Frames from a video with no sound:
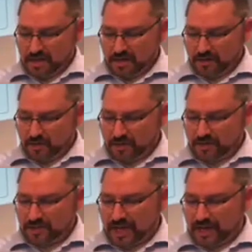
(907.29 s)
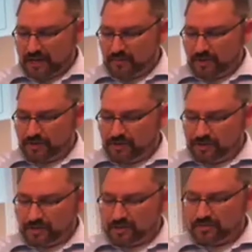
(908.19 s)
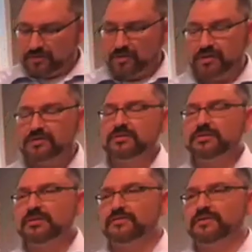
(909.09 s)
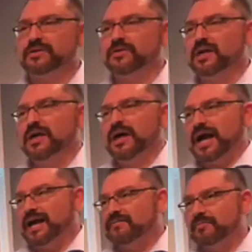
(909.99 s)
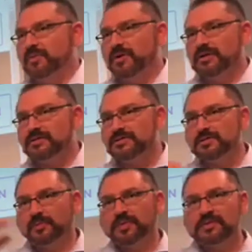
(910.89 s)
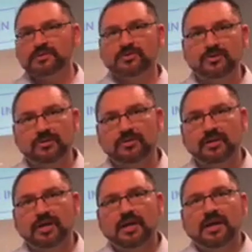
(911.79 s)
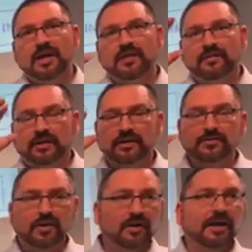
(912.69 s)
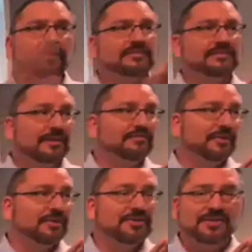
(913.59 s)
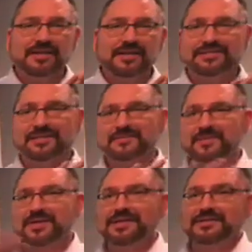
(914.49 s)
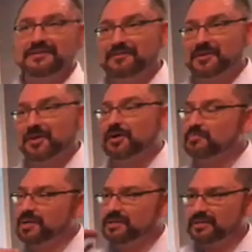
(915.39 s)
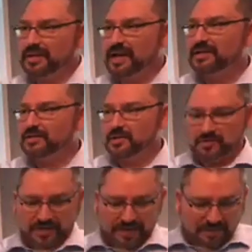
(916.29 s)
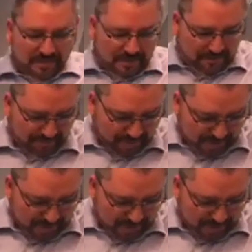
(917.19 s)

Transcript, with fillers: In other words, I am with you, says the Lord, to deliver you. I have appointed you to preach truth, and they're going to do all kinds of stuff to you, and it's going to be difficult, but they're not going to overcome you.